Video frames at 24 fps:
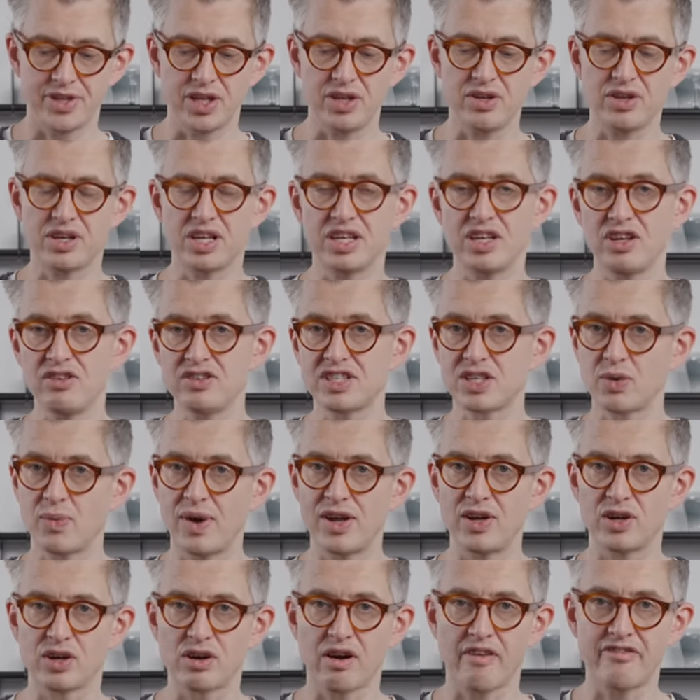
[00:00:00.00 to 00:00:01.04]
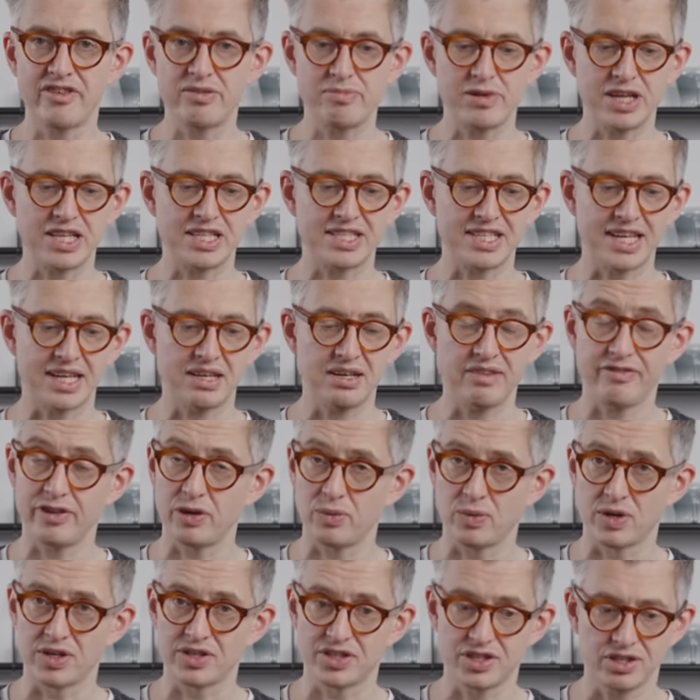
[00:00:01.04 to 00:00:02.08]
that you can use to weigh your coffee beans in if you
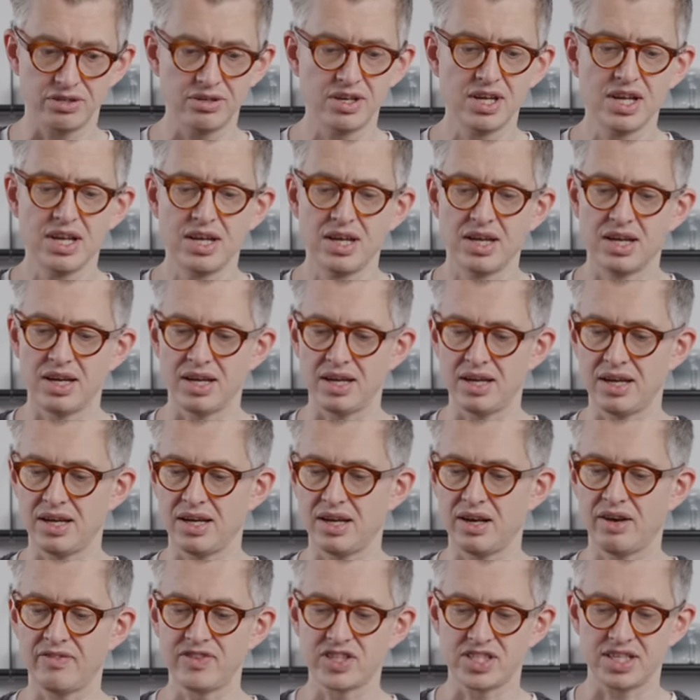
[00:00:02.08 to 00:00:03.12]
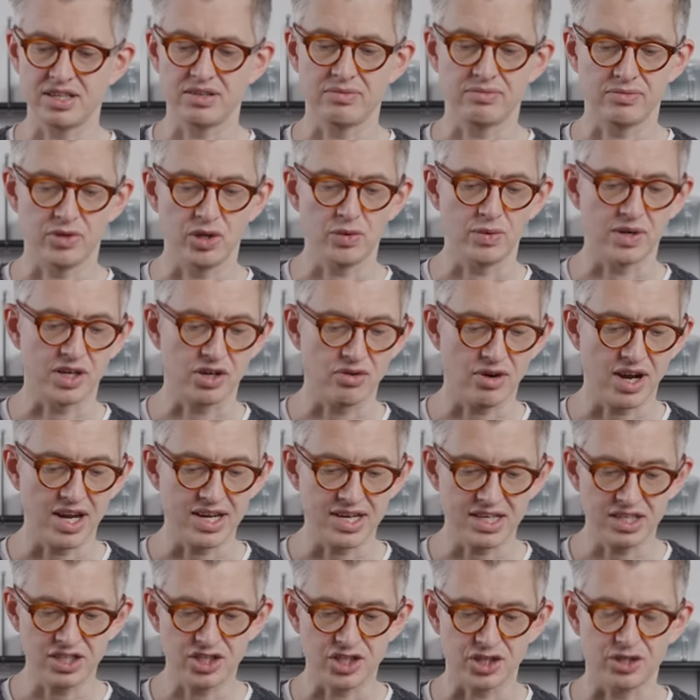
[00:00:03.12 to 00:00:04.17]
want to, uh, and obviously you would grind
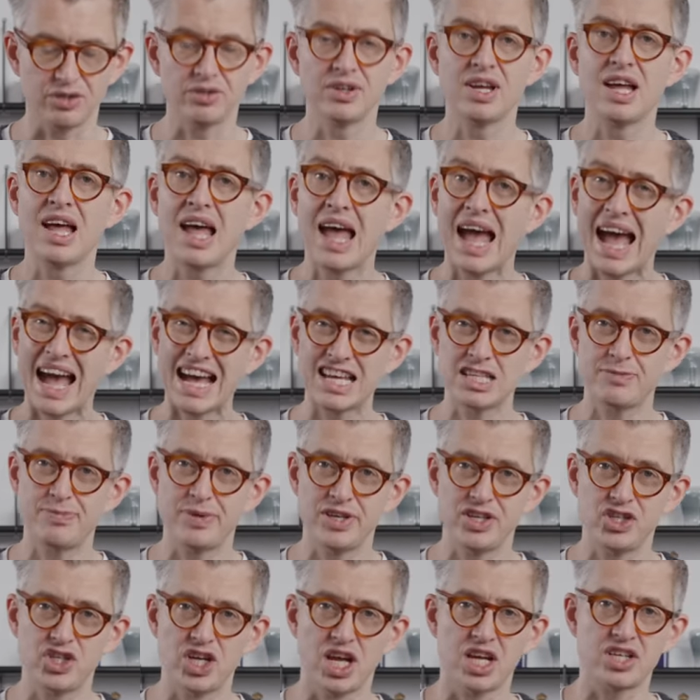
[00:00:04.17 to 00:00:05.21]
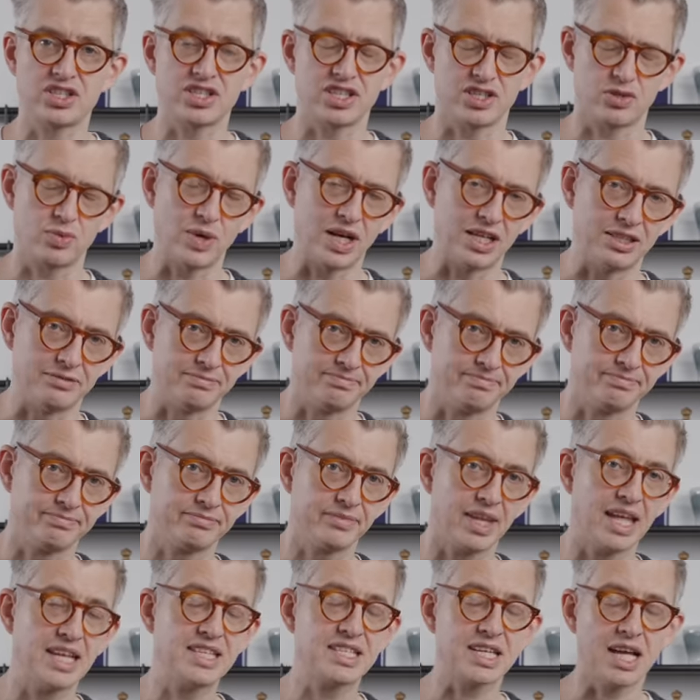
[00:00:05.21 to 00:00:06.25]
into, has been changed as well.
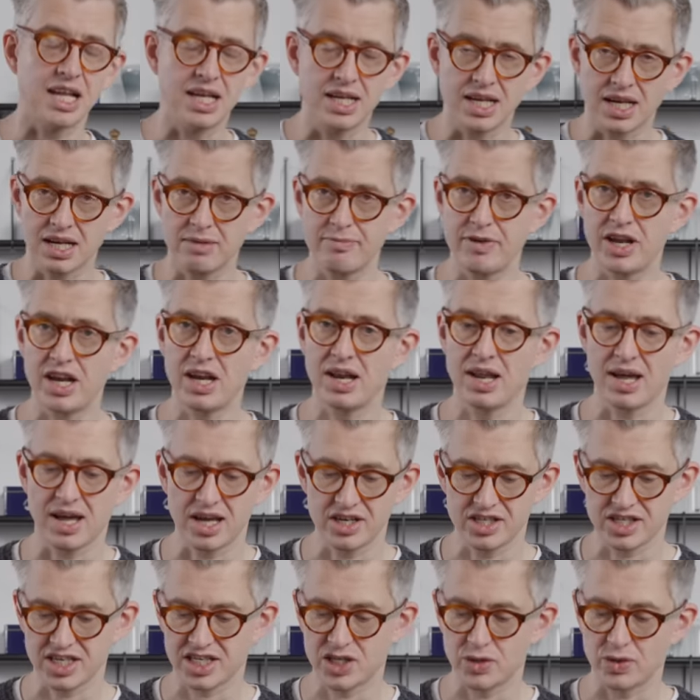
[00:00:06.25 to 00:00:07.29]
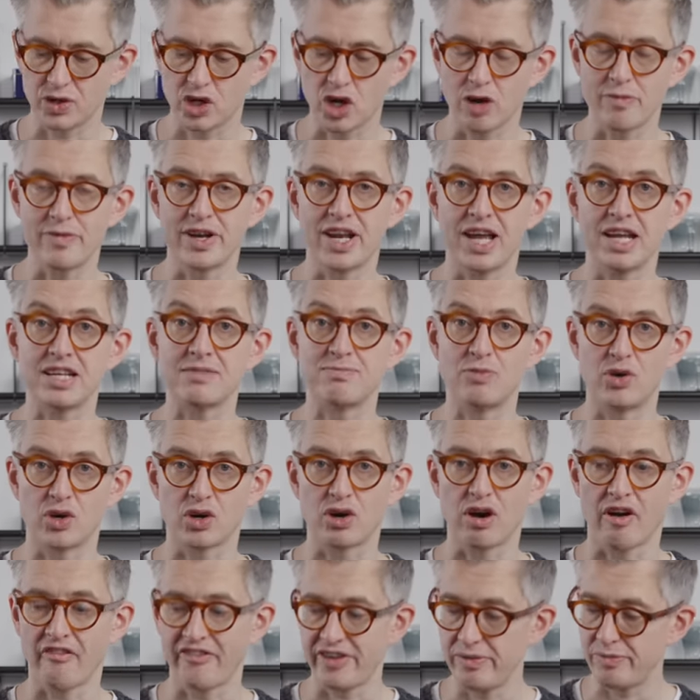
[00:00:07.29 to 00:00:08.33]
It's a little bit larger to accommodate more
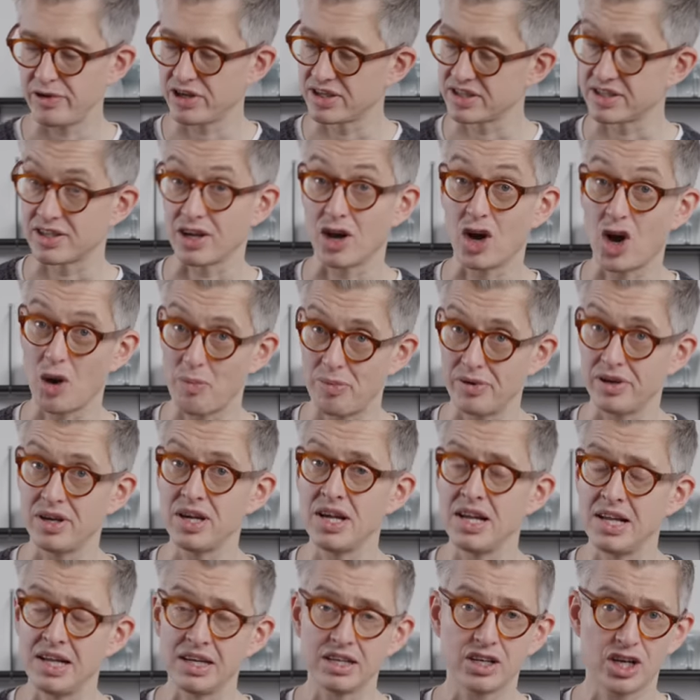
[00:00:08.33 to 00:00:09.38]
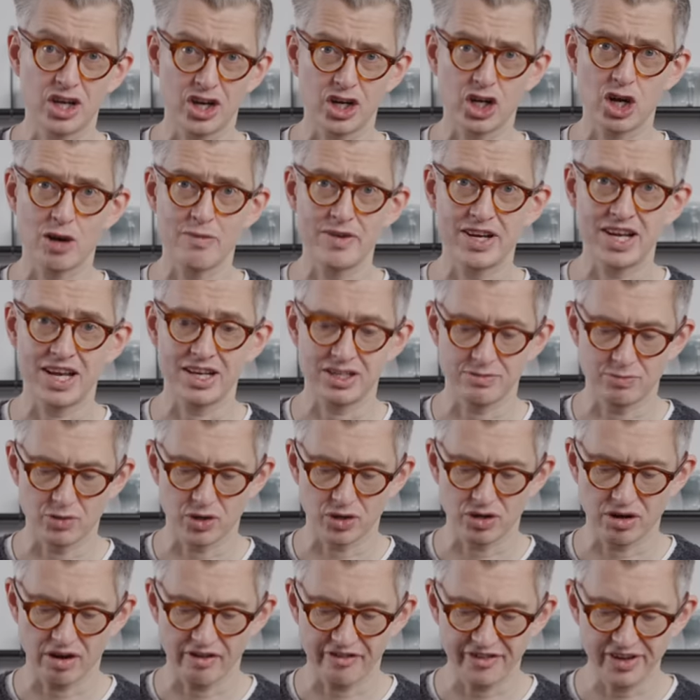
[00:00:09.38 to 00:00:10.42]
coffee because the hopper can accommodate more
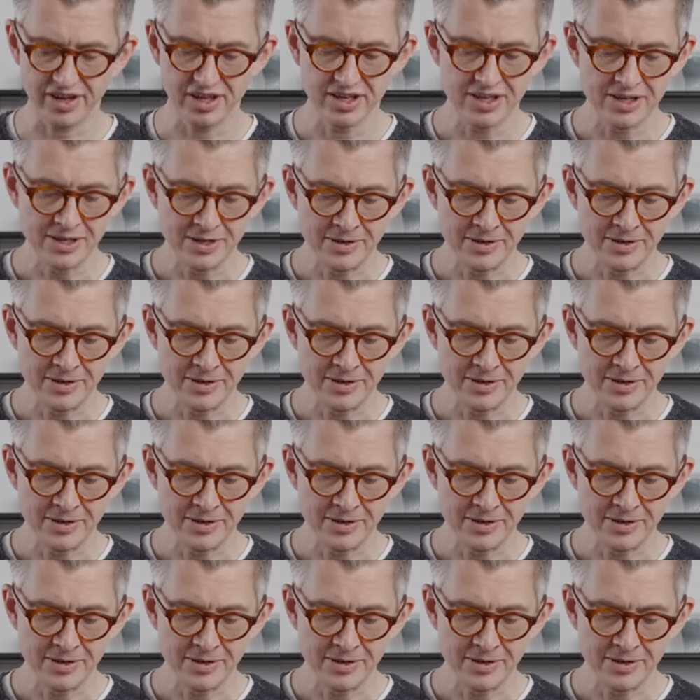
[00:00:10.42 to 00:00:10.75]
coffee,